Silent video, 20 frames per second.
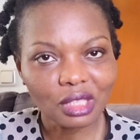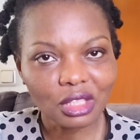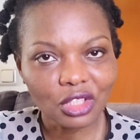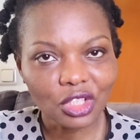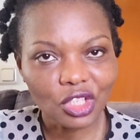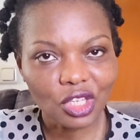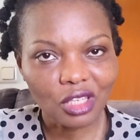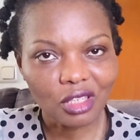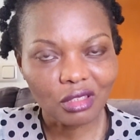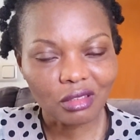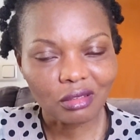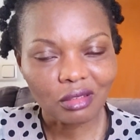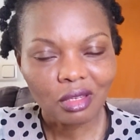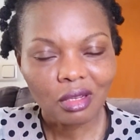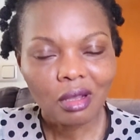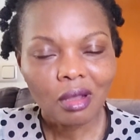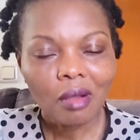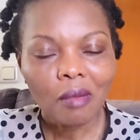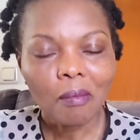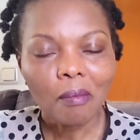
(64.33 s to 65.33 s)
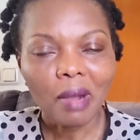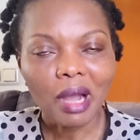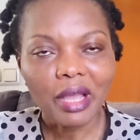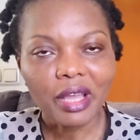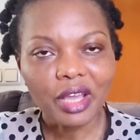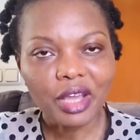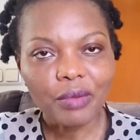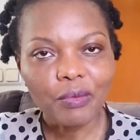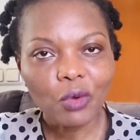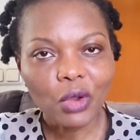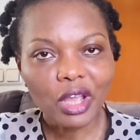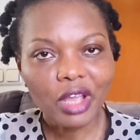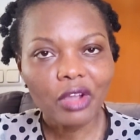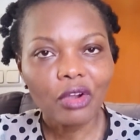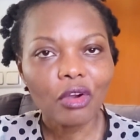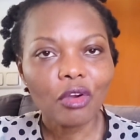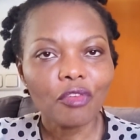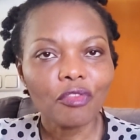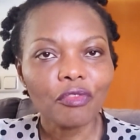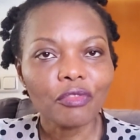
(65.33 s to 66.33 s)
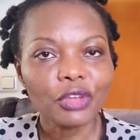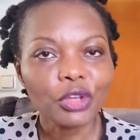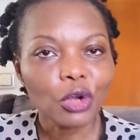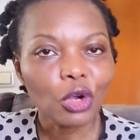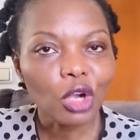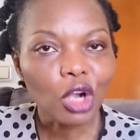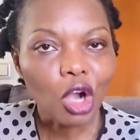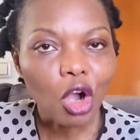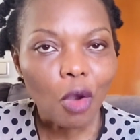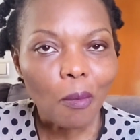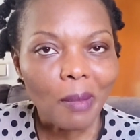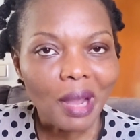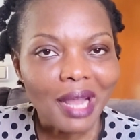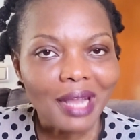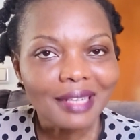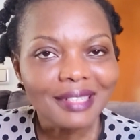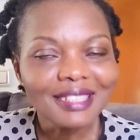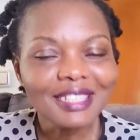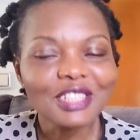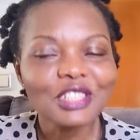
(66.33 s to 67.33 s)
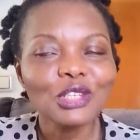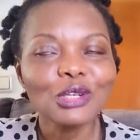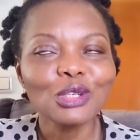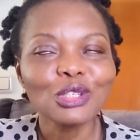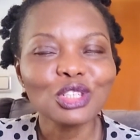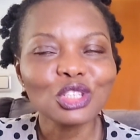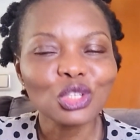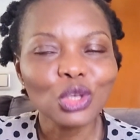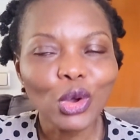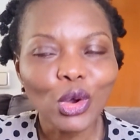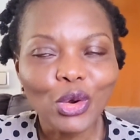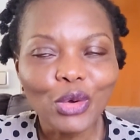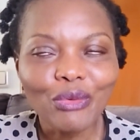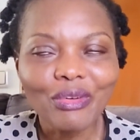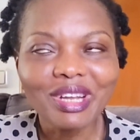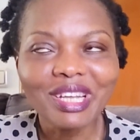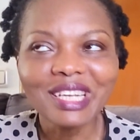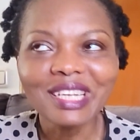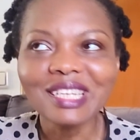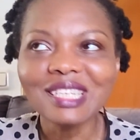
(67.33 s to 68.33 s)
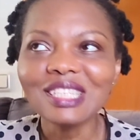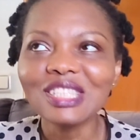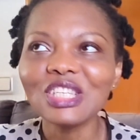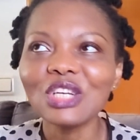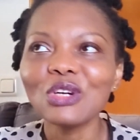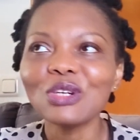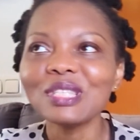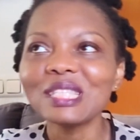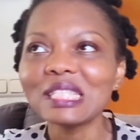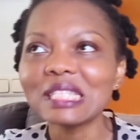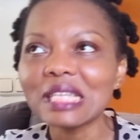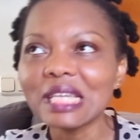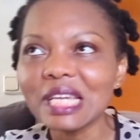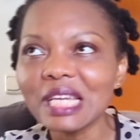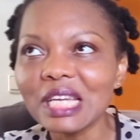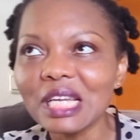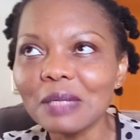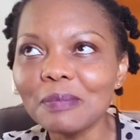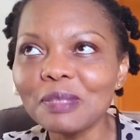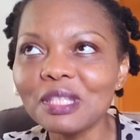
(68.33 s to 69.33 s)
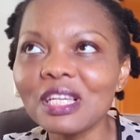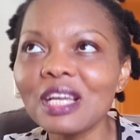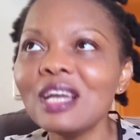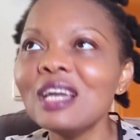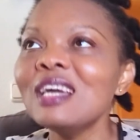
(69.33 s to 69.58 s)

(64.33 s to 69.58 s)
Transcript: this channel by way of your comments, your stories, your tips.